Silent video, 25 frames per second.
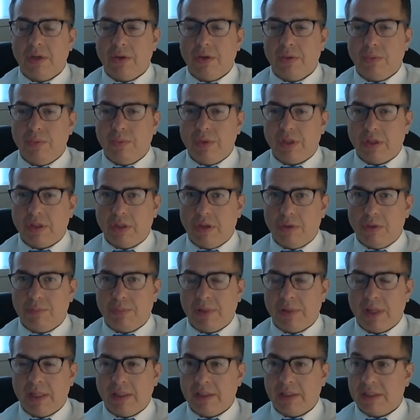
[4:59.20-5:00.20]
with low
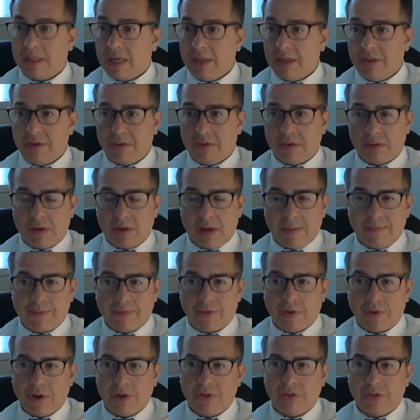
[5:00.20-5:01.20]
platelets either up
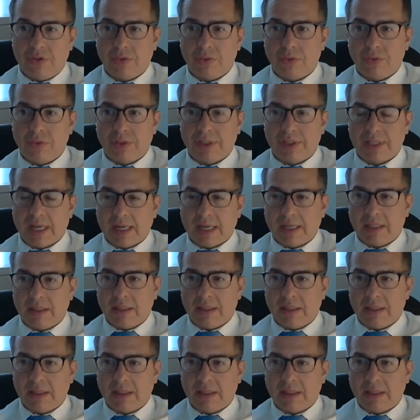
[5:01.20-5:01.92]
front or second